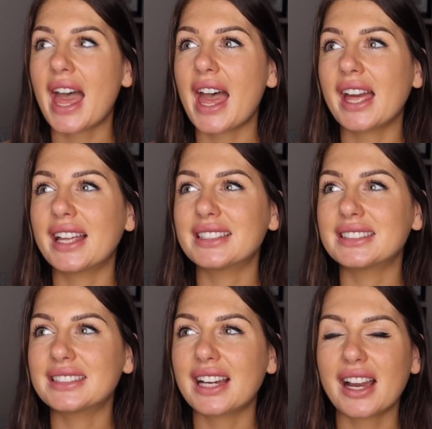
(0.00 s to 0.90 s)

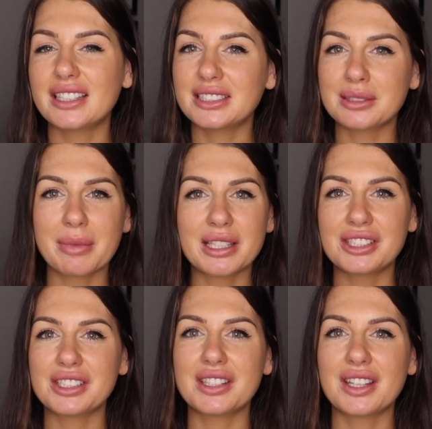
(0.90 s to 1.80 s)
And I just
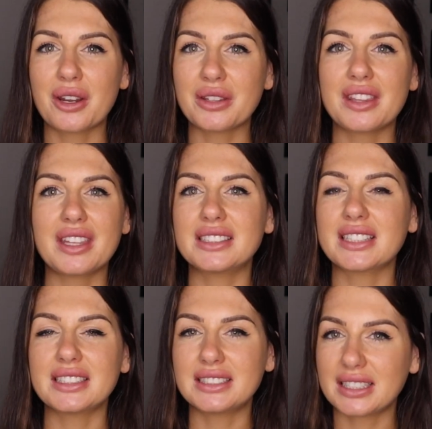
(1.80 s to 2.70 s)
mentioned the only things
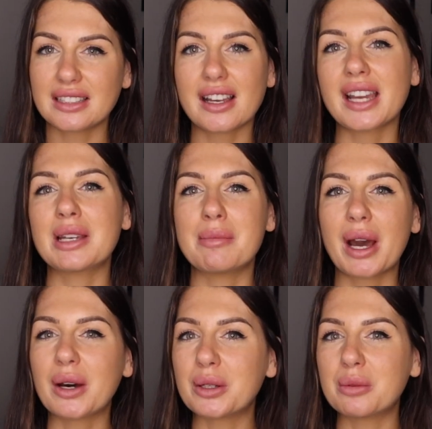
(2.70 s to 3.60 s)
I didn't like
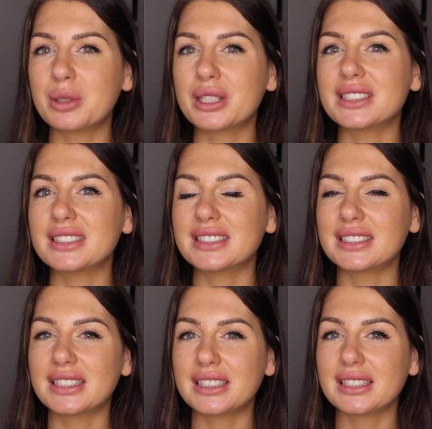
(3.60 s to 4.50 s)
about it was
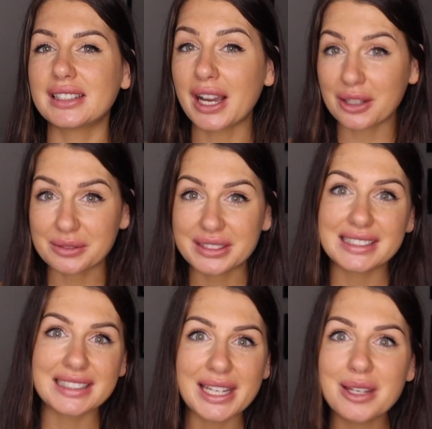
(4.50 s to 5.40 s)
the lack of
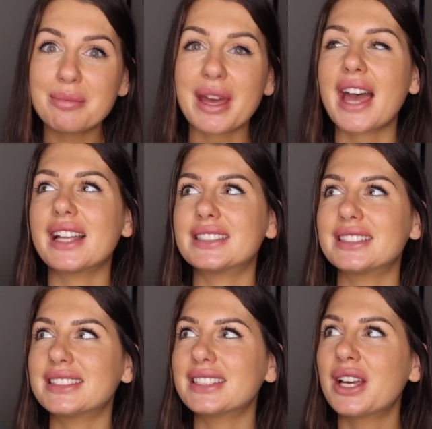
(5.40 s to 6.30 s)
sleep
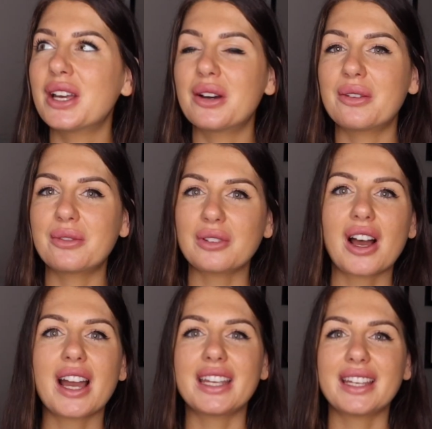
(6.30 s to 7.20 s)
and
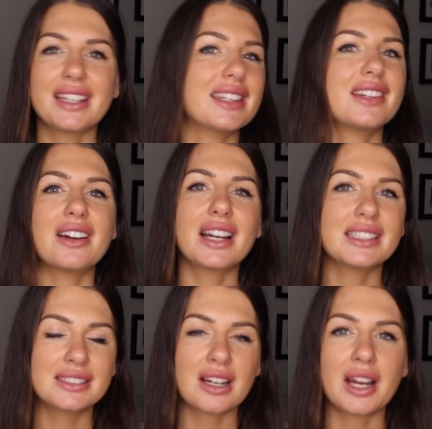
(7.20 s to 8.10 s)
flying in the
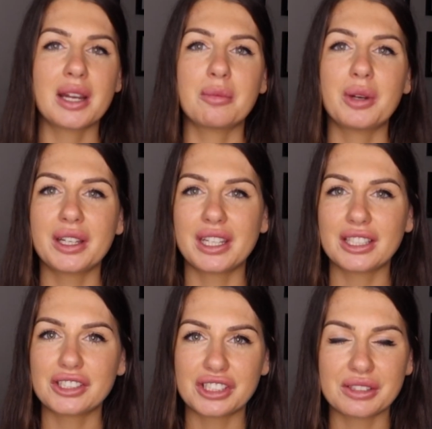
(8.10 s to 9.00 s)
nighttime,
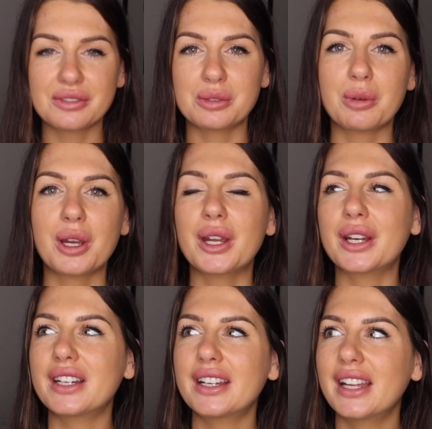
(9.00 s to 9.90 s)
working shift
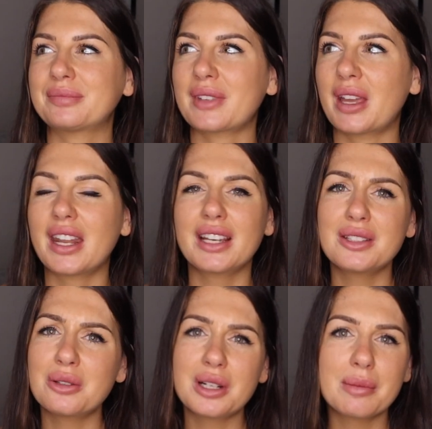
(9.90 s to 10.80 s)
work. And I
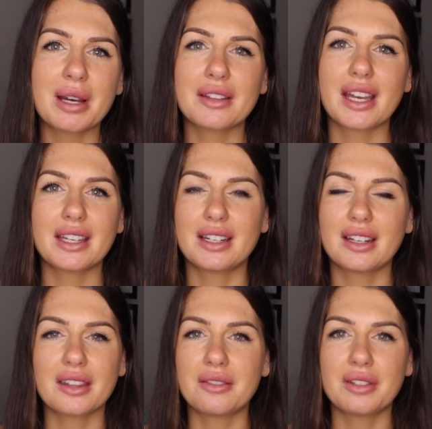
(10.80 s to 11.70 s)
can talk about that in
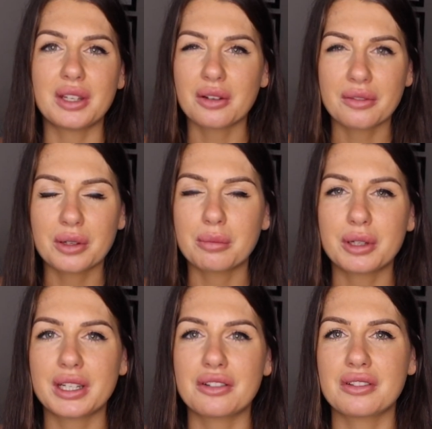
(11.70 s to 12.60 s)
another video if you're
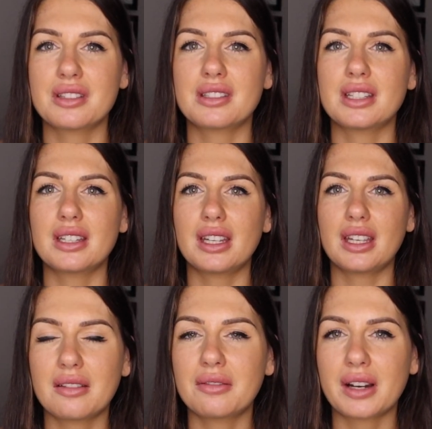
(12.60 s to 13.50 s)
more interested
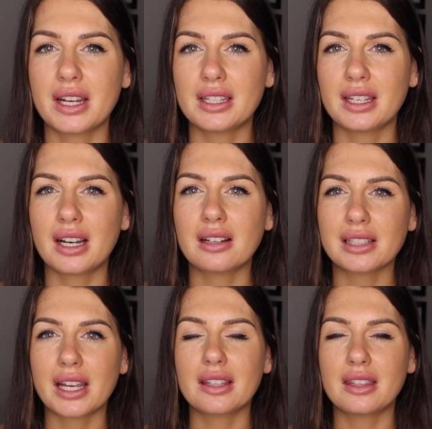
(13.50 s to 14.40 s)
in finding out
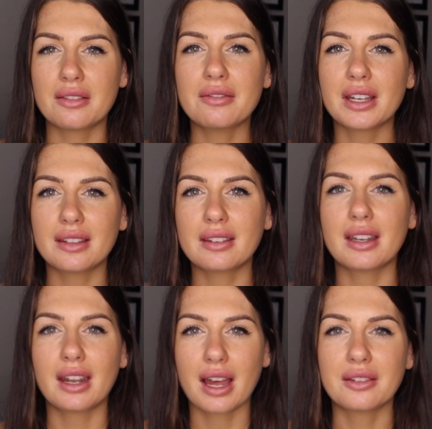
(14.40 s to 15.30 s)
like the effects
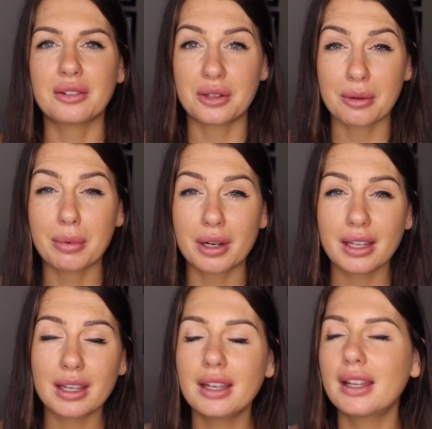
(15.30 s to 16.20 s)
that it has on your
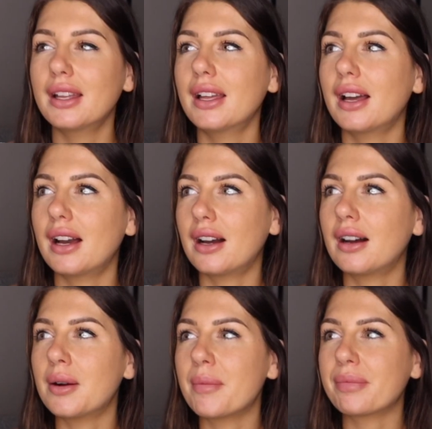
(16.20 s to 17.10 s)
body.
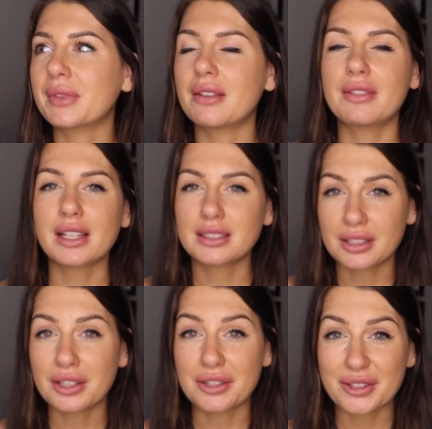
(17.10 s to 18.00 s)
If that's
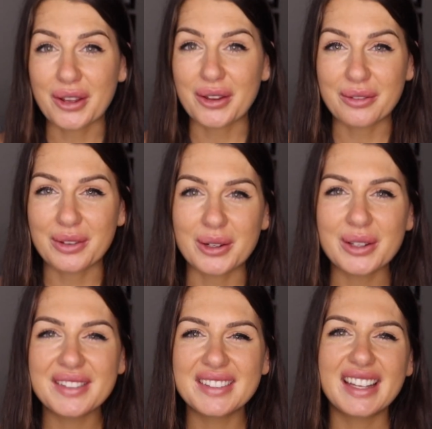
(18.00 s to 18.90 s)
a concern of
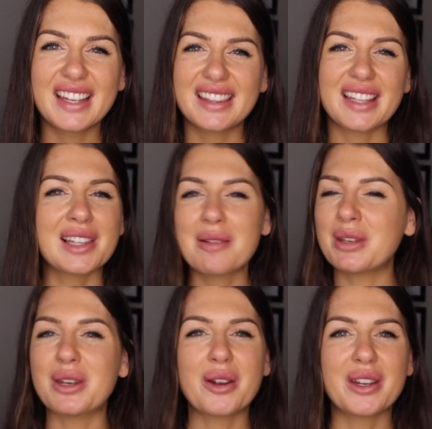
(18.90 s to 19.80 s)
yours, then let
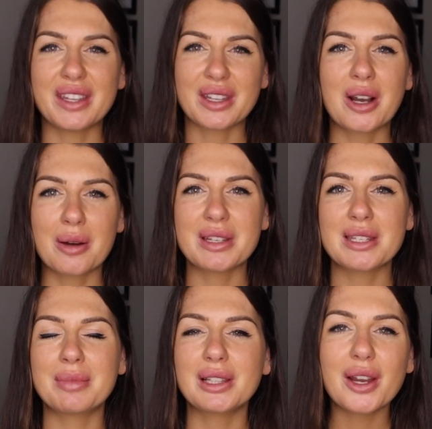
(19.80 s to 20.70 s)
me know in the
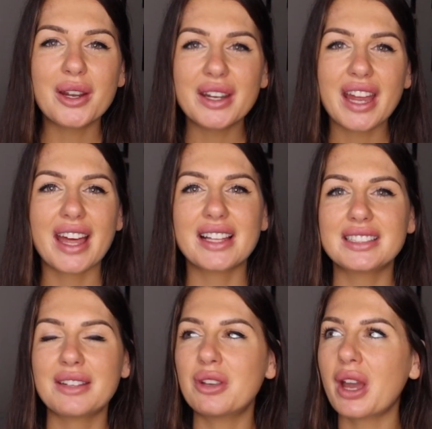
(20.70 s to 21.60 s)
comments below. And
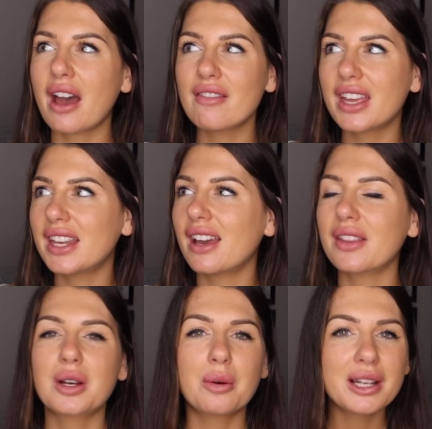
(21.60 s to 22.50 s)
if you have any
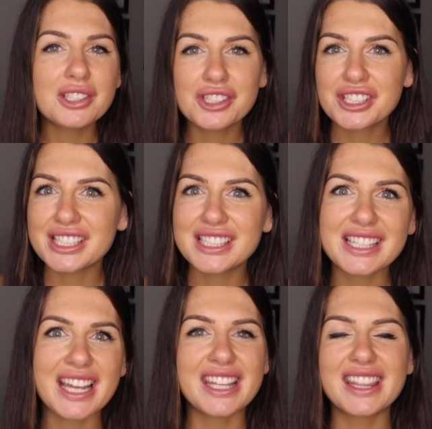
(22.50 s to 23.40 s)
other
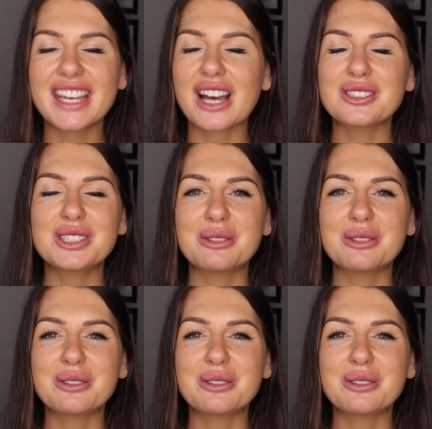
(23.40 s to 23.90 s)
questions, anything else